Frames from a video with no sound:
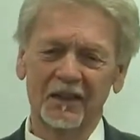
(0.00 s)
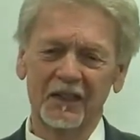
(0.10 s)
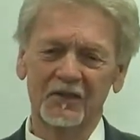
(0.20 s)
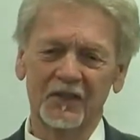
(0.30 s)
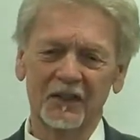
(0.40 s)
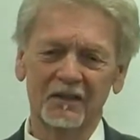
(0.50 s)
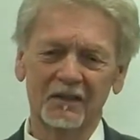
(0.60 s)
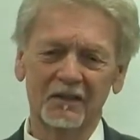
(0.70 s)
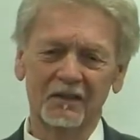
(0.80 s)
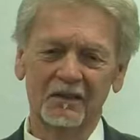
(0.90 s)
He said,
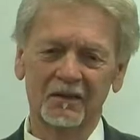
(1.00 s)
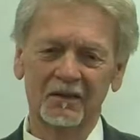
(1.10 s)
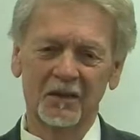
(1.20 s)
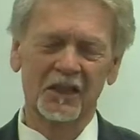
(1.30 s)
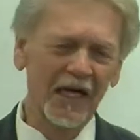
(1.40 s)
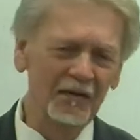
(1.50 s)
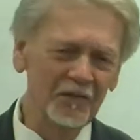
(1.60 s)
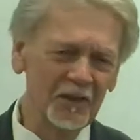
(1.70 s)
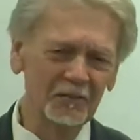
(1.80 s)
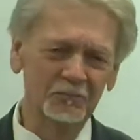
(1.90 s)
The
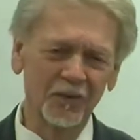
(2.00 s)
covenant,